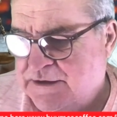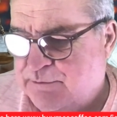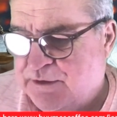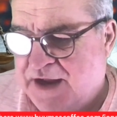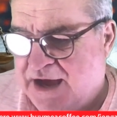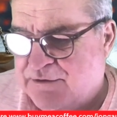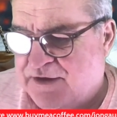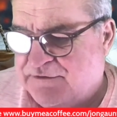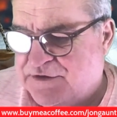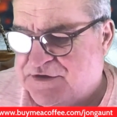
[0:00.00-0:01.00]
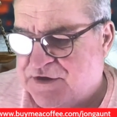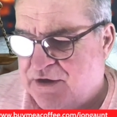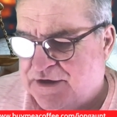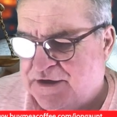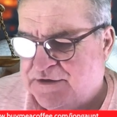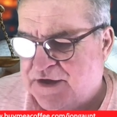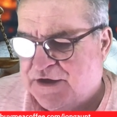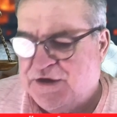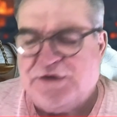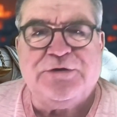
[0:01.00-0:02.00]
but now they've decided they're
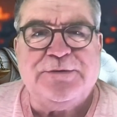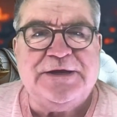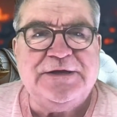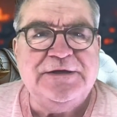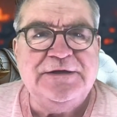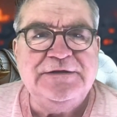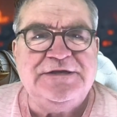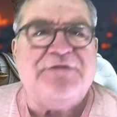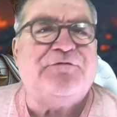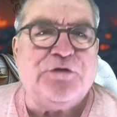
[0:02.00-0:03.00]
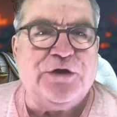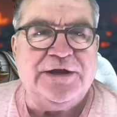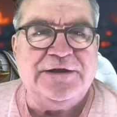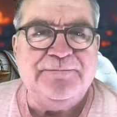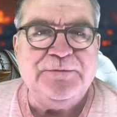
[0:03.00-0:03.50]
going to do it differently.